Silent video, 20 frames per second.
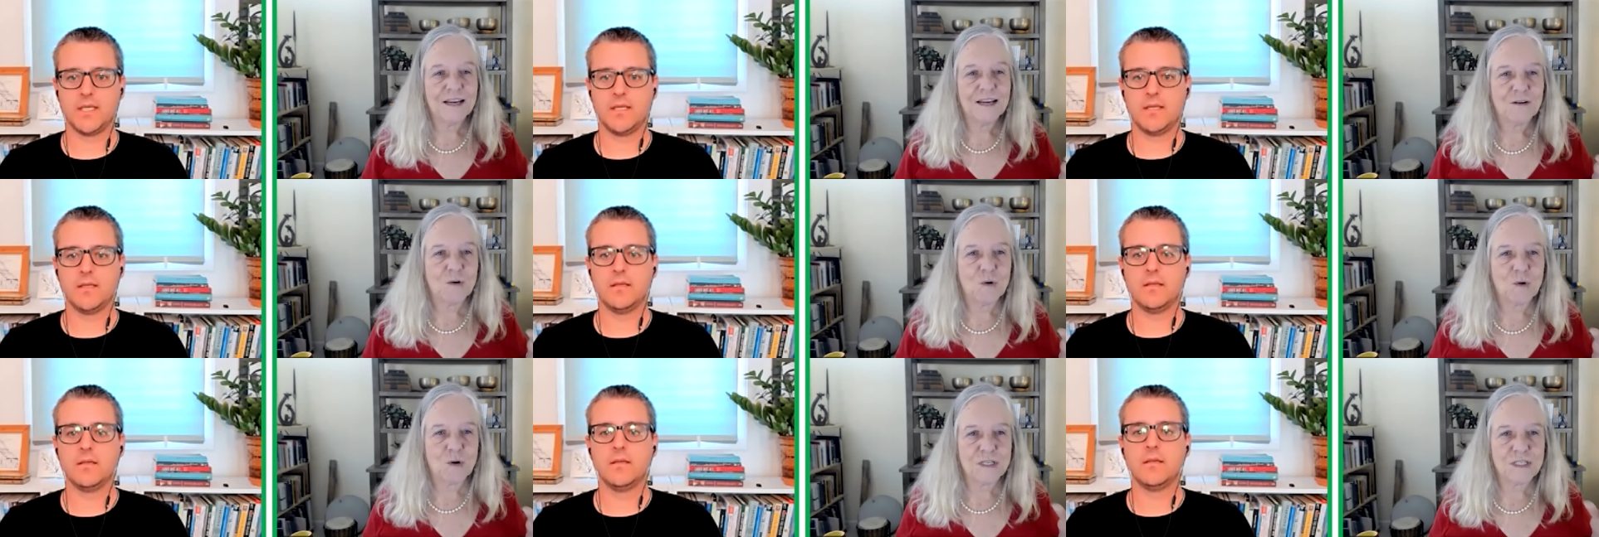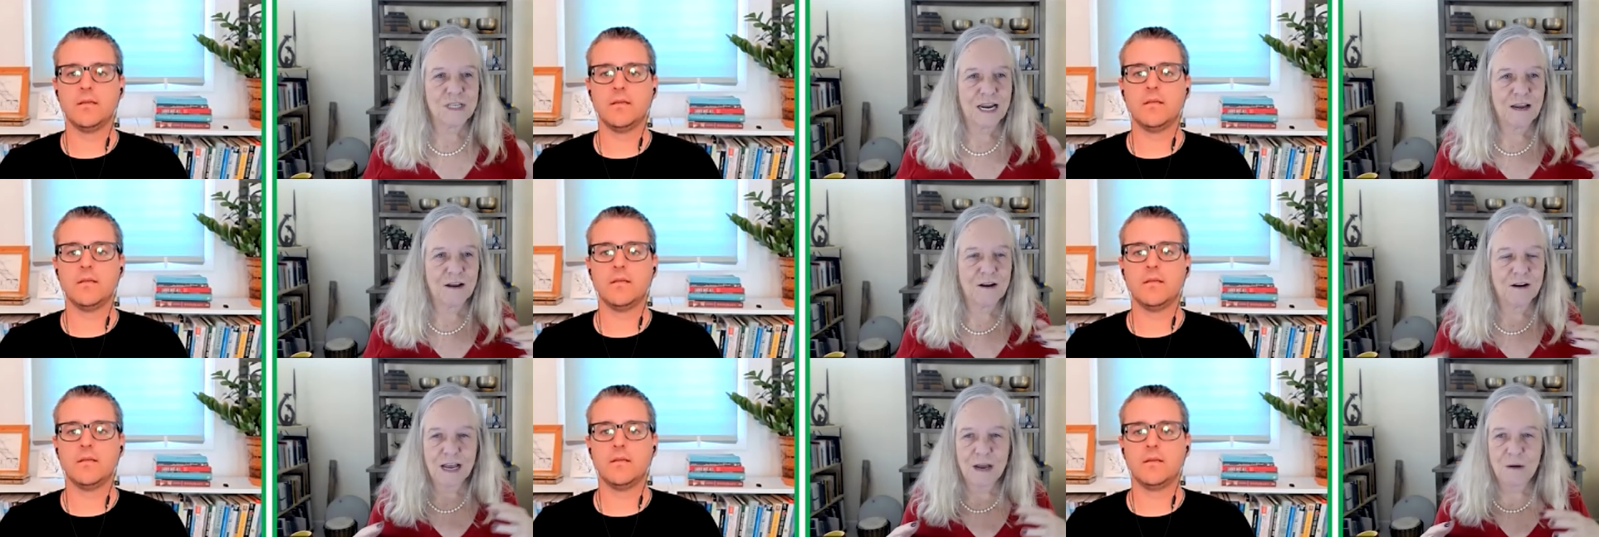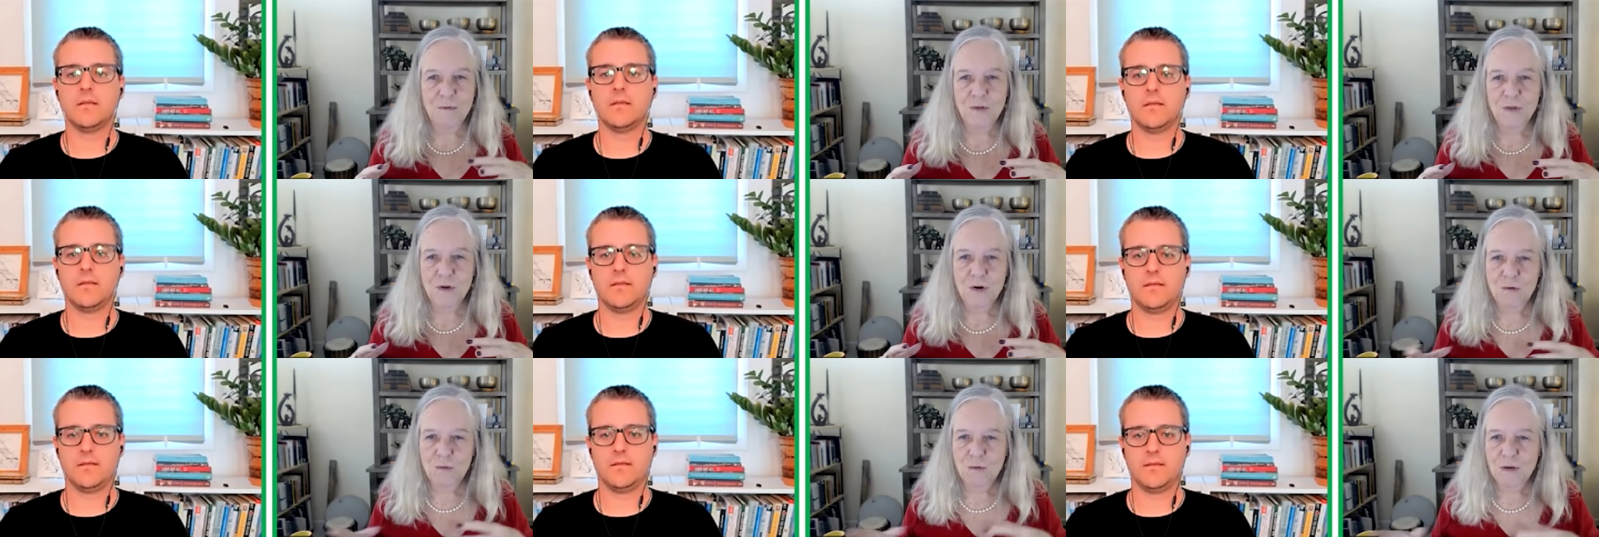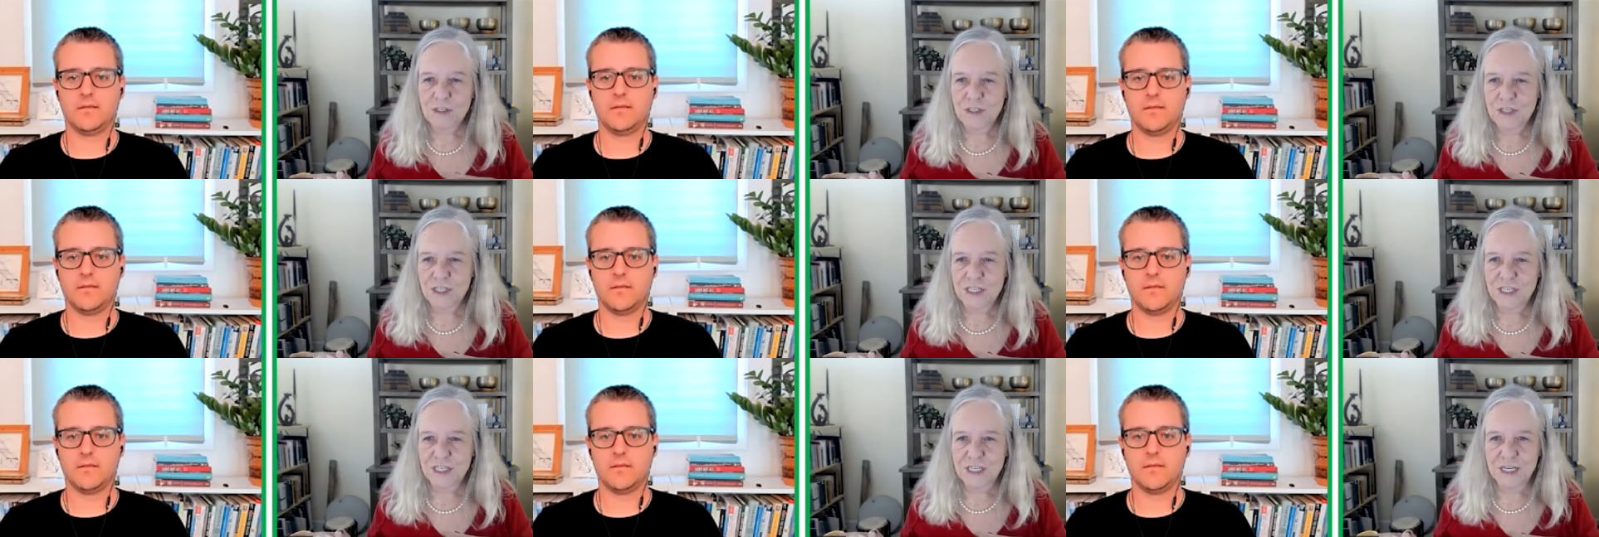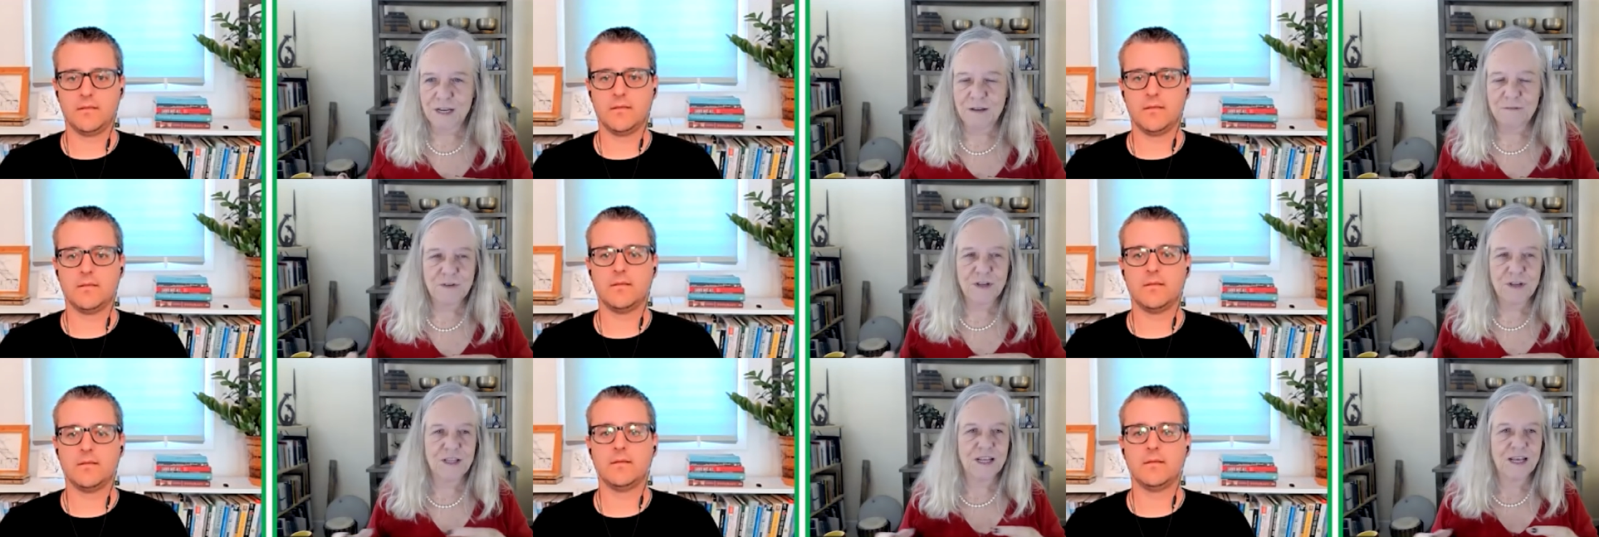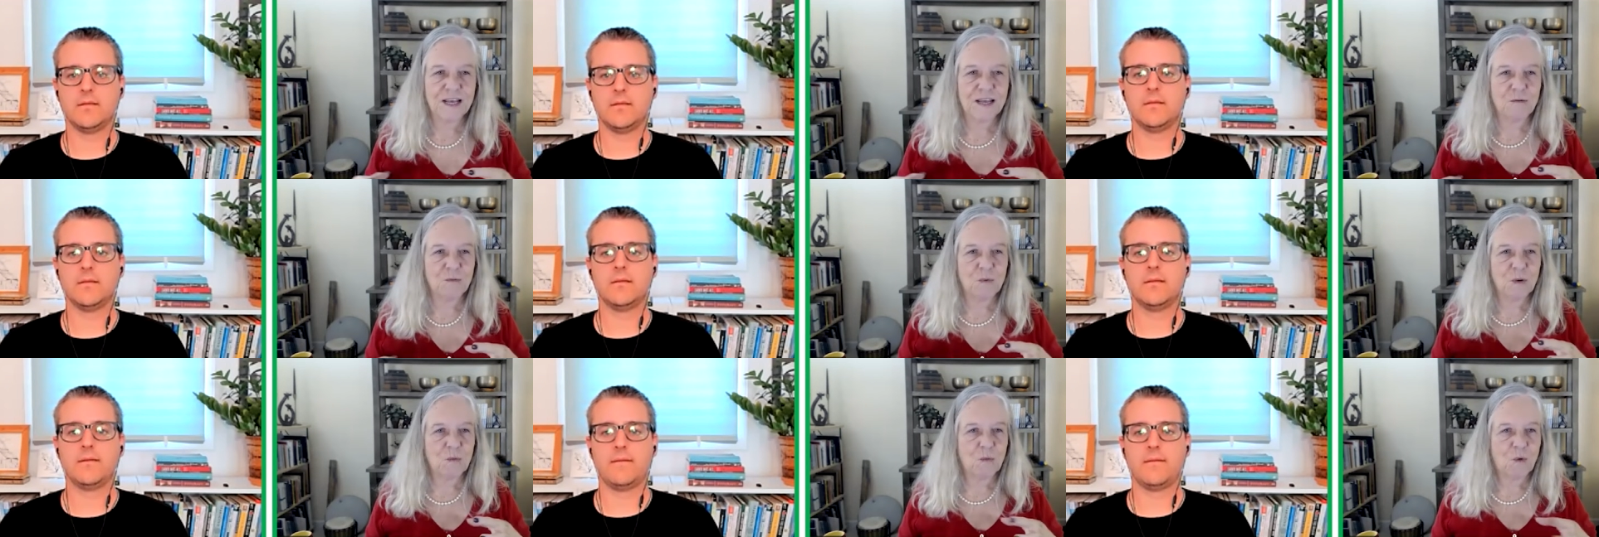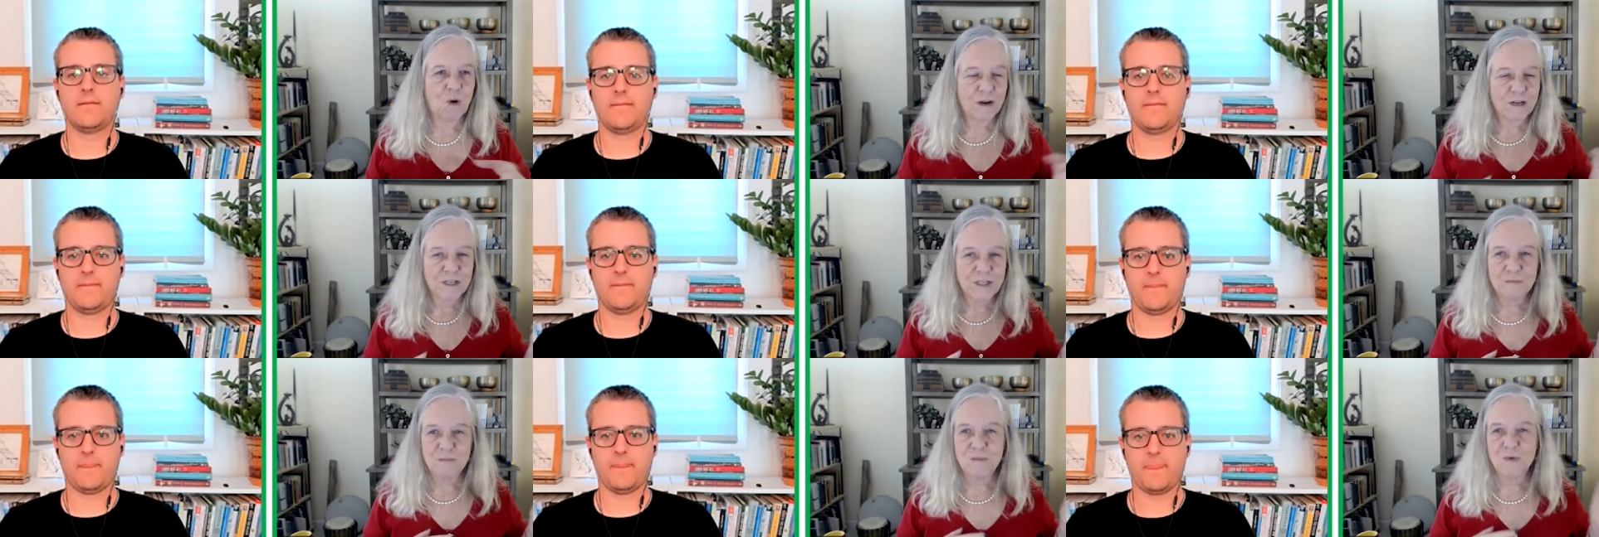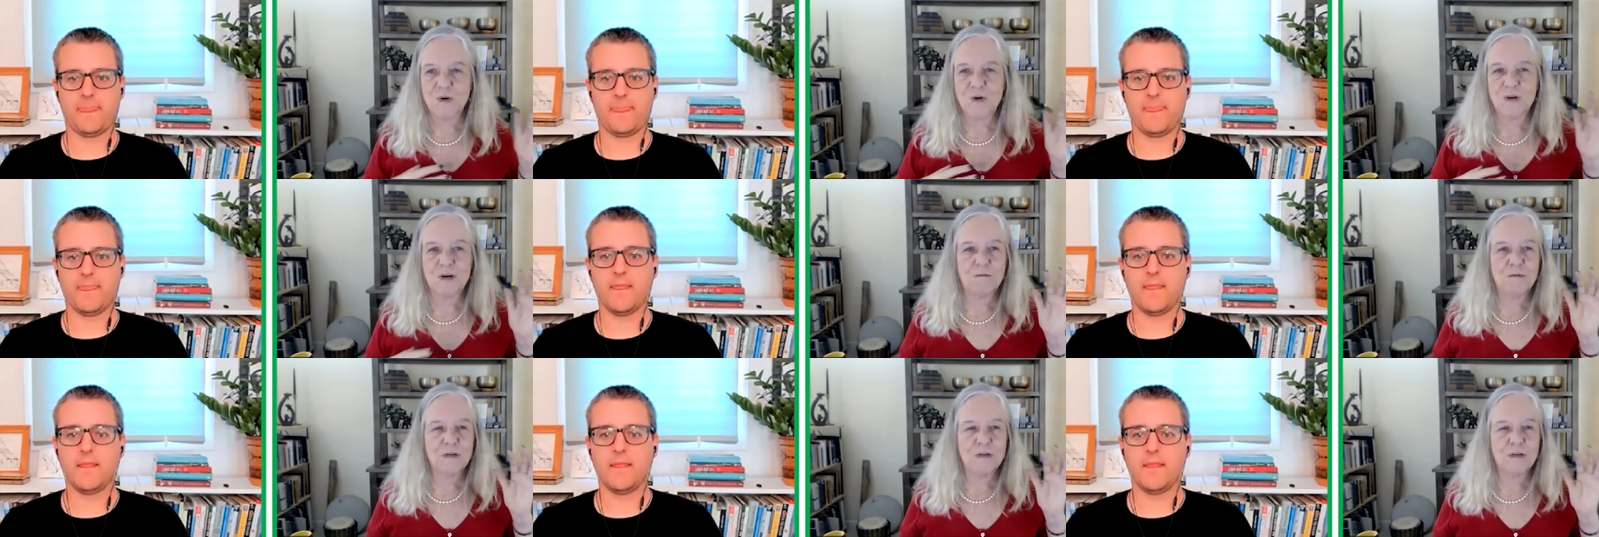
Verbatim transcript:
Speaker 1: And of course I hung out with her while she sniffed, and then we walked some more,